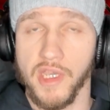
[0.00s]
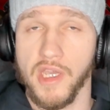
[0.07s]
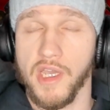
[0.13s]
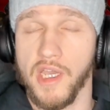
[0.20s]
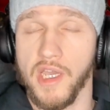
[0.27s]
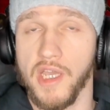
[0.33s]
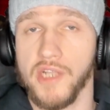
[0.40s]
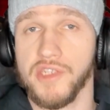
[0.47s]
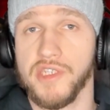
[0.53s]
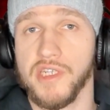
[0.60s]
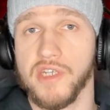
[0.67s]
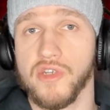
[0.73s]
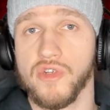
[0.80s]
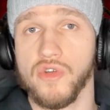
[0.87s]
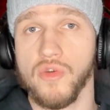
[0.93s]
and
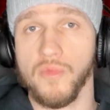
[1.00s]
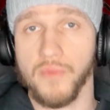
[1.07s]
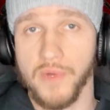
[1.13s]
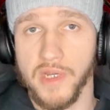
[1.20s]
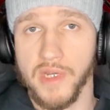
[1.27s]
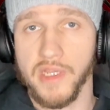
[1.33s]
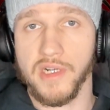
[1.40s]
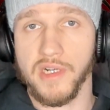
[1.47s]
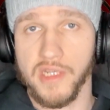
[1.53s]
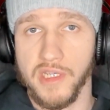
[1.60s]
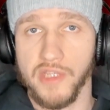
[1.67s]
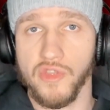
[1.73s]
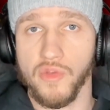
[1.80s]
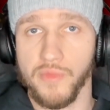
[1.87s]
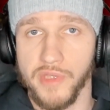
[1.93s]
she completely
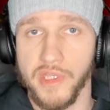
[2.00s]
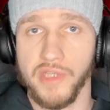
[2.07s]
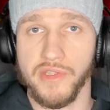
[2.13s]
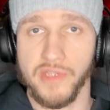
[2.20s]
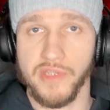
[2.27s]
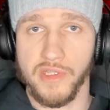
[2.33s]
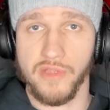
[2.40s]
dominated the